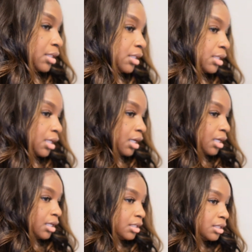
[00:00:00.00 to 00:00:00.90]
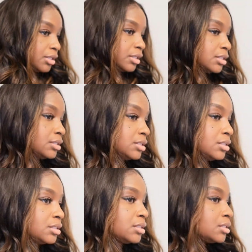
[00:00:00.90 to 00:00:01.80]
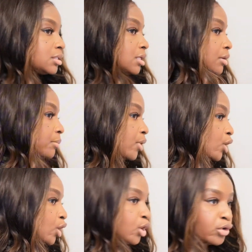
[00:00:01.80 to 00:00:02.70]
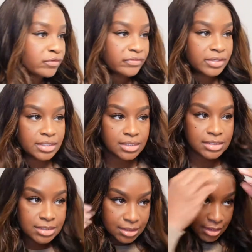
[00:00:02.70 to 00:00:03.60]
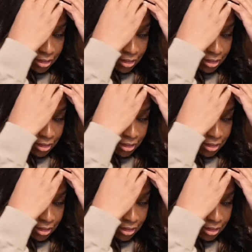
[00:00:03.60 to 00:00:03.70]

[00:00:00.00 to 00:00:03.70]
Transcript: The color is just perfect.